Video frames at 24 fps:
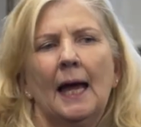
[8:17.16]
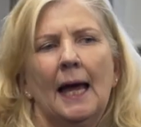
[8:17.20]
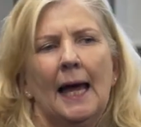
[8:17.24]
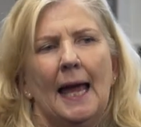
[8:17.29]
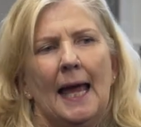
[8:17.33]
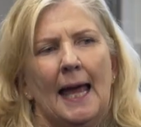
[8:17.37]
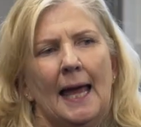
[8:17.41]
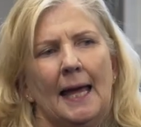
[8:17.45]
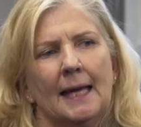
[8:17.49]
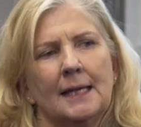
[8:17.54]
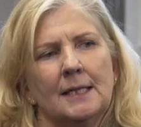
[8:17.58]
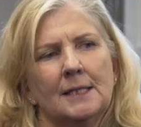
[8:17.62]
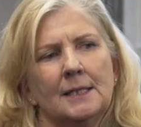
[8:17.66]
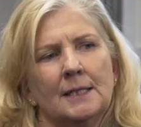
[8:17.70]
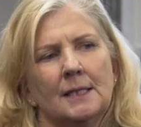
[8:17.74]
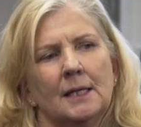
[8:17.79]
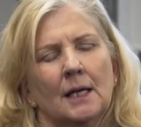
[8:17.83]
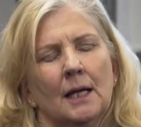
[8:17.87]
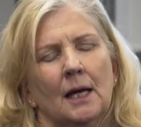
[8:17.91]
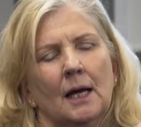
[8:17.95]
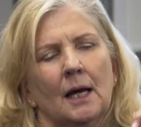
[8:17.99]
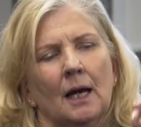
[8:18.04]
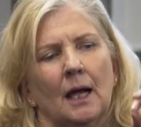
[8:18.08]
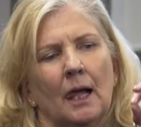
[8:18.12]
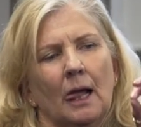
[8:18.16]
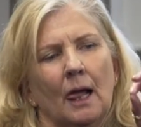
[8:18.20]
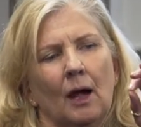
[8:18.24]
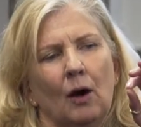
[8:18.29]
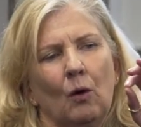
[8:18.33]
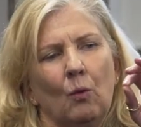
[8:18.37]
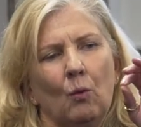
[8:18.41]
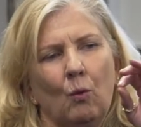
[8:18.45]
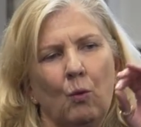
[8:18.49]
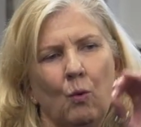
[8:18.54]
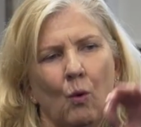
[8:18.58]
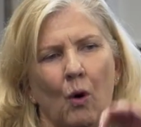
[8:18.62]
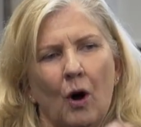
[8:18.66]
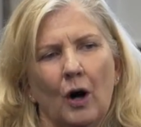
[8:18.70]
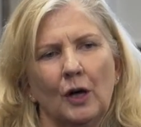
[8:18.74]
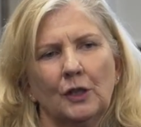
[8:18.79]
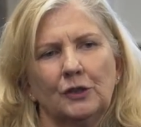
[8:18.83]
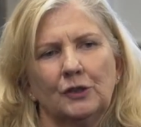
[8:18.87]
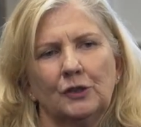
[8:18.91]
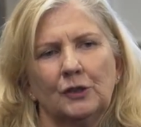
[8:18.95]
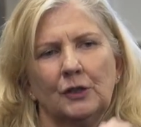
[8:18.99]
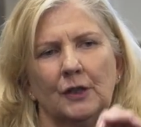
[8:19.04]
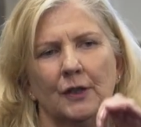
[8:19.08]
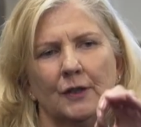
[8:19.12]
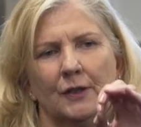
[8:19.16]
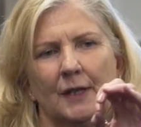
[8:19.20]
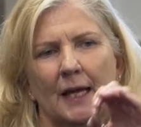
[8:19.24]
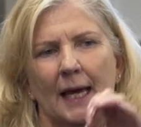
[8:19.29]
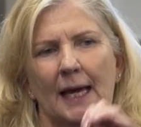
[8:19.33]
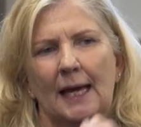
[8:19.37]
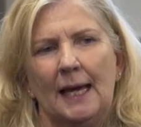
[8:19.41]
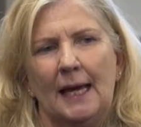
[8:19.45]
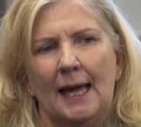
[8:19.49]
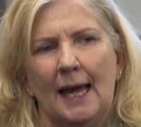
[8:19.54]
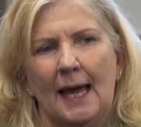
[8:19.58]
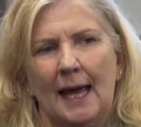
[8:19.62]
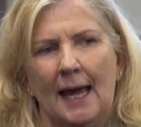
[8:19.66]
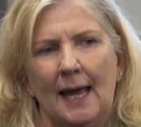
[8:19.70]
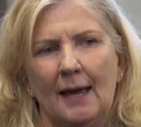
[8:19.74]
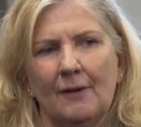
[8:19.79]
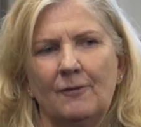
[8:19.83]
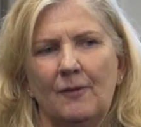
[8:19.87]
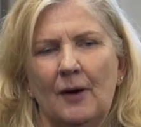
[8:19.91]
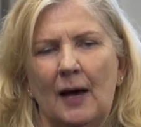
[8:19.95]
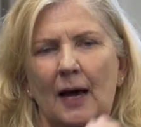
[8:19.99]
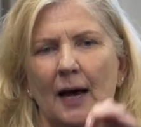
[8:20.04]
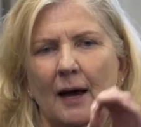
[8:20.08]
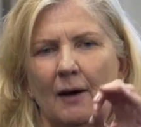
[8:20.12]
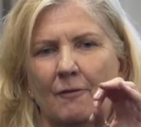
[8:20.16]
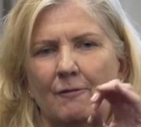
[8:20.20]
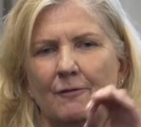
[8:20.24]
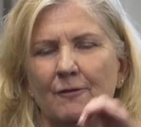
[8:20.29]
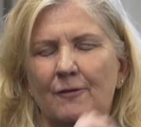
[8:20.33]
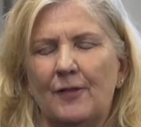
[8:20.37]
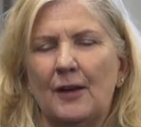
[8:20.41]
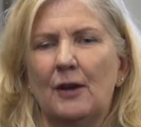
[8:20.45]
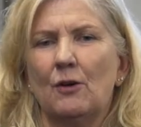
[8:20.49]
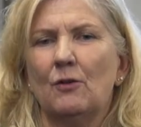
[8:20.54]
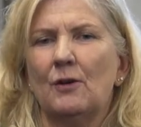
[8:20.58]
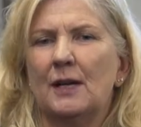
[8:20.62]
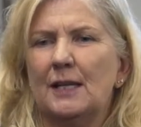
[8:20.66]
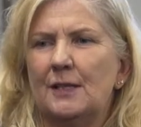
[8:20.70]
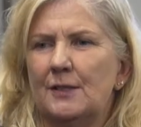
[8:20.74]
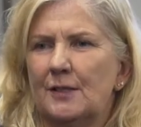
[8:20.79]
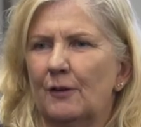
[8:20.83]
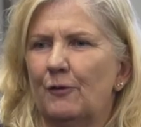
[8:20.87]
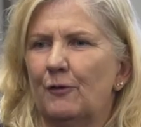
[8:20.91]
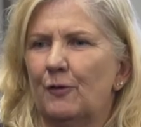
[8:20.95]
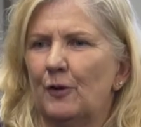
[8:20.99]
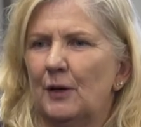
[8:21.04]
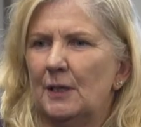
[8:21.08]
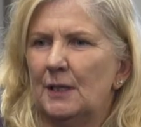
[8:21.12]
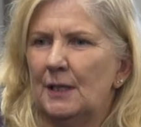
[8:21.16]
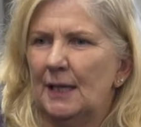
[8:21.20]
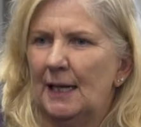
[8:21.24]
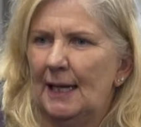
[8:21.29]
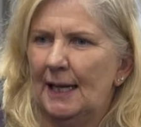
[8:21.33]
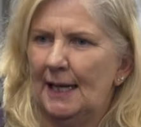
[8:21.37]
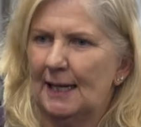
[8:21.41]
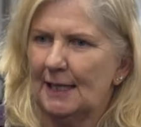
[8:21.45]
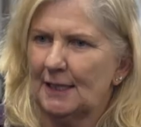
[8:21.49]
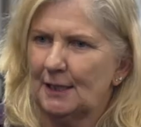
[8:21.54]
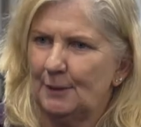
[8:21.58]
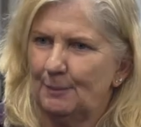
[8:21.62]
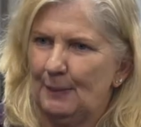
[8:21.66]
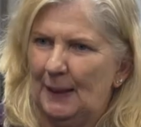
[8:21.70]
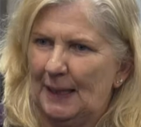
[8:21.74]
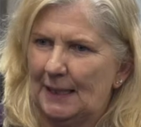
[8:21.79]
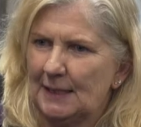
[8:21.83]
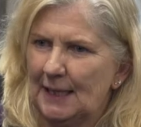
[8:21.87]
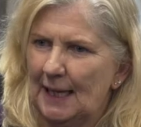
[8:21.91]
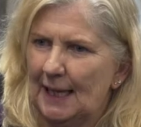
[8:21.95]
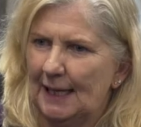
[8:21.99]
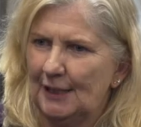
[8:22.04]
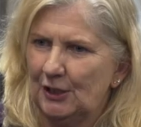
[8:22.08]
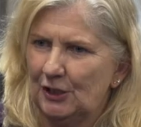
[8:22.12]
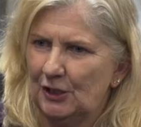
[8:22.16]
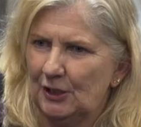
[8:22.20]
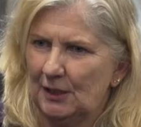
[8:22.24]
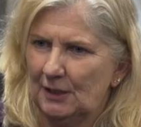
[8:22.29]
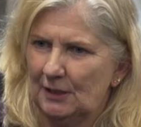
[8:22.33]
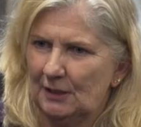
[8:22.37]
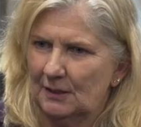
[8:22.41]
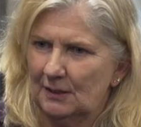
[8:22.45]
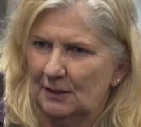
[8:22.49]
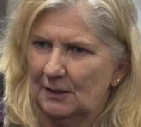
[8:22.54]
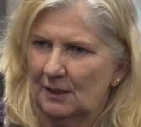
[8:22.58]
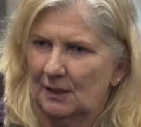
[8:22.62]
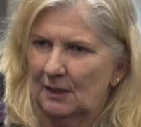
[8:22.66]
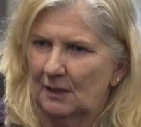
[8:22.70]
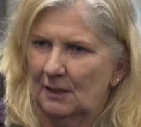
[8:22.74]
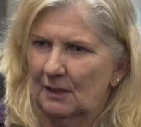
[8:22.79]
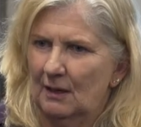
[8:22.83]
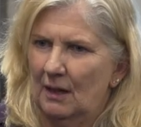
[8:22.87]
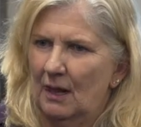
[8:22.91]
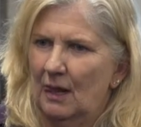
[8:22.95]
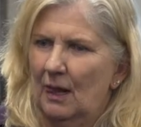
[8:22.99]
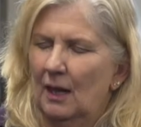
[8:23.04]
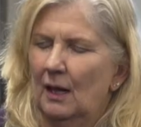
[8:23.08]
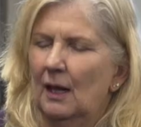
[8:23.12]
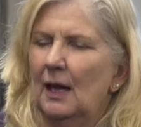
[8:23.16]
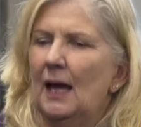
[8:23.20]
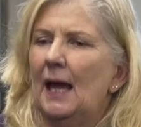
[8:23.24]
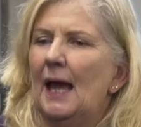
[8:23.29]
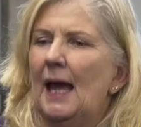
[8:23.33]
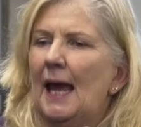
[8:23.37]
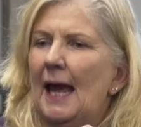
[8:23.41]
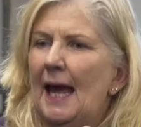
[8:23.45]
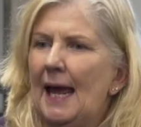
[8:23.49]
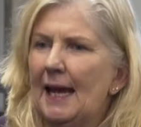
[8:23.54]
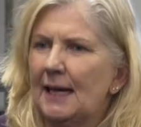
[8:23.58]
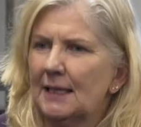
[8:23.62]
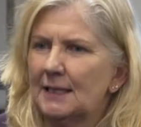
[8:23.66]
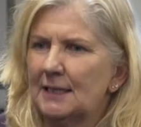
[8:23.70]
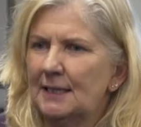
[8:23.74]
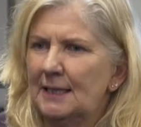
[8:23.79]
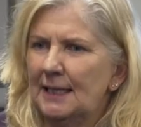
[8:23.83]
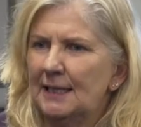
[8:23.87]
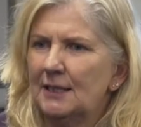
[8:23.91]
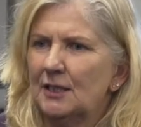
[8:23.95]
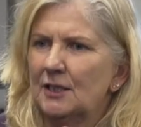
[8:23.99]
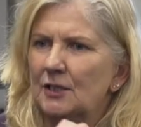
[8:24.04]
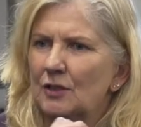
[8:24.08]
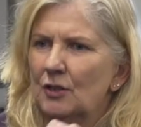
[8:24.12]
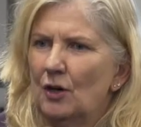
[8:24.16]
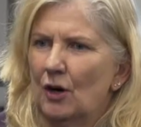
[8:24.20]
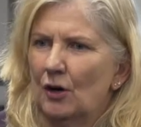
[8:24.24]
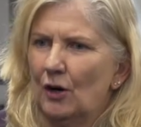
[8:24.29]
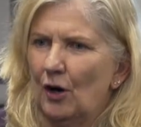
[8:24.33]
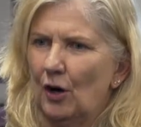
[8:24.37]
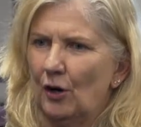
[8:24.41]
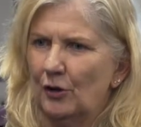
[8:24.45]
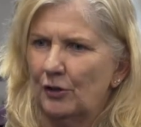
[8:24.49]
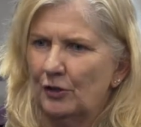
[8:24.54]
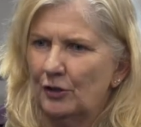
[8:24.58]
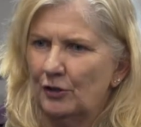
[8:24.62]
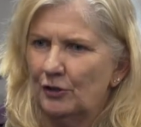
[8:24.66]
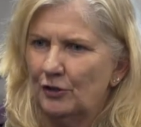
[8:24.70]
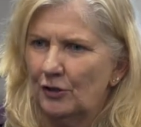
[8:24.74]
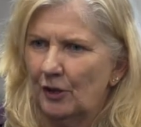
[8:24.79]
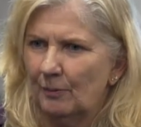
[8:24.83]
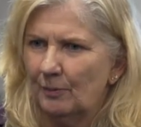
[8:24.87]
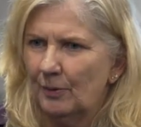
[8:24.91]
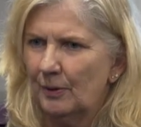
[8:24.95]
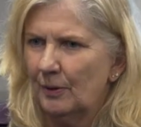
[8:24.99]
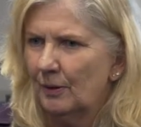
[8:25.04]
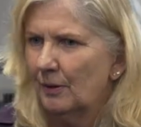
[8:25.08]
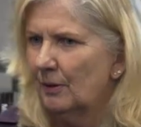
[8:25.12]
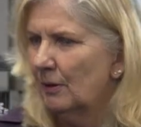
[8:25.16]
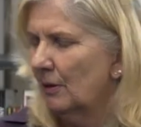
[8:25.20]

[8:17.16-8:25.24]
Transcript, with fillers: And what they have are very different expectations. Access, not ownership.